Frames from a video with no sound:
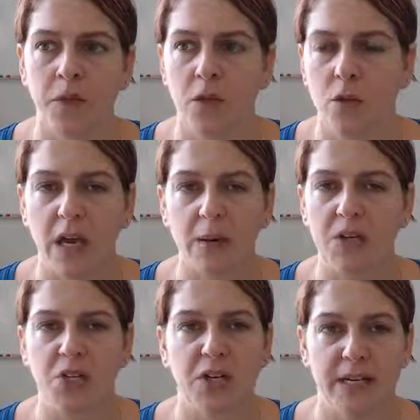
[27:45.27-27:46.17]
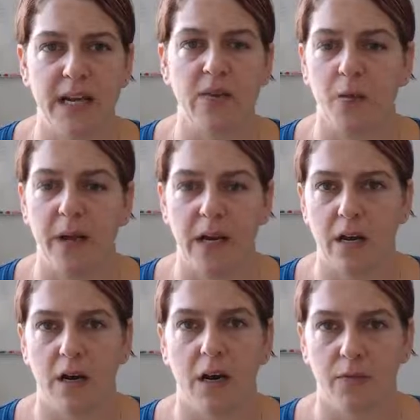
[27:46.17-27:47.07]
You can't be shut down for making
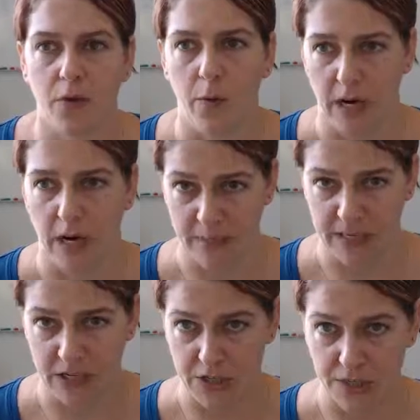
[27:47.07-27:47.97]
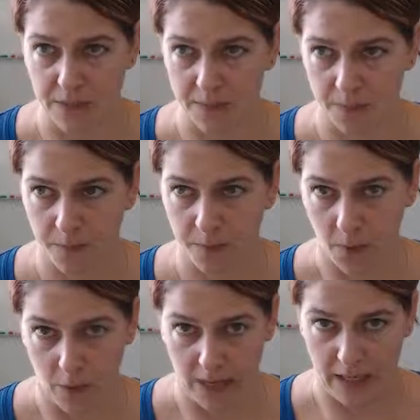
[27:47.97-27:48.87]
an offer and a recommendation,
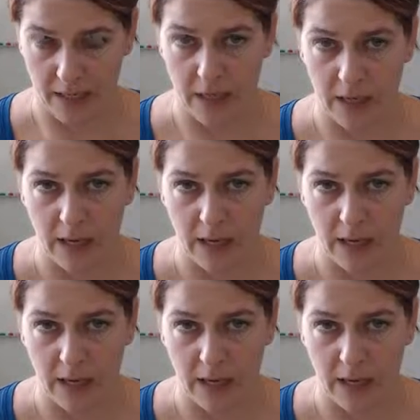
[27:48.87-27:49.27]
right?